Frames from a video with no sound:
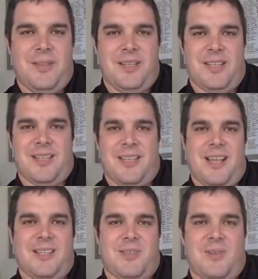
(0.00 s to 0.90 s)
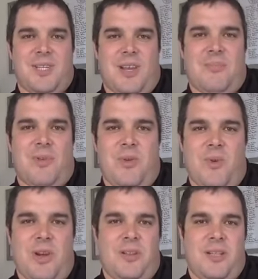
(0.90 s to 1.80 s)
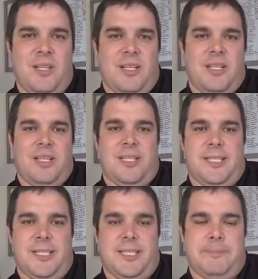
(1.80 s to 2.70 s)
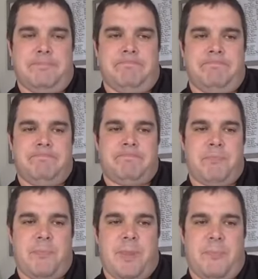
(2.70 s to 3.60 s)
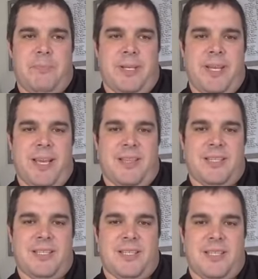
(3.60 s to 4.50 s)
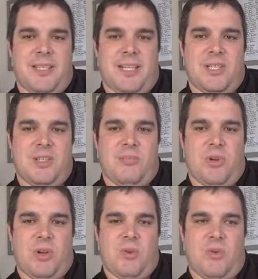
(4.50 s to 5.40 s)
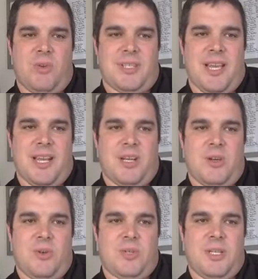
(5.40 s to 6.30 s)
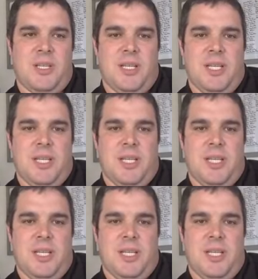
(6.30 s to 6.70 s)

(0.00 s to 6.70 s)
things like that. So it's gone pretty well. But yeah, that's super cool as that goes.